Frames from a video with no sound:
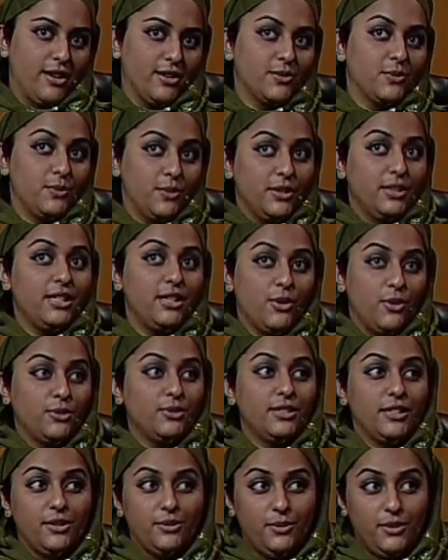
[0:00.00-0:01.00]
is really
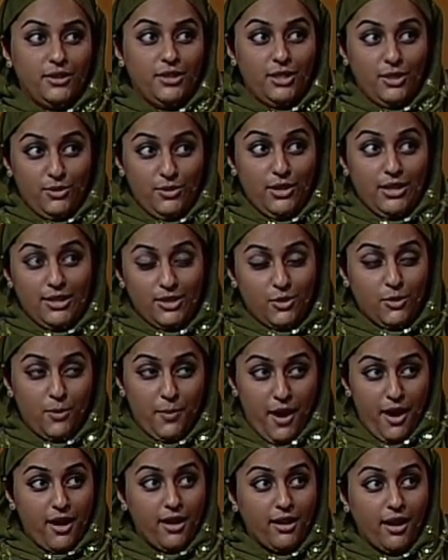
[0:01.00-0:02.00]
only really unique to
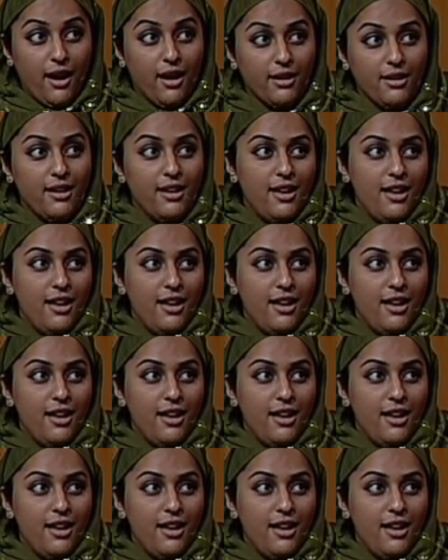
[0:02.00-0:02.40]
America.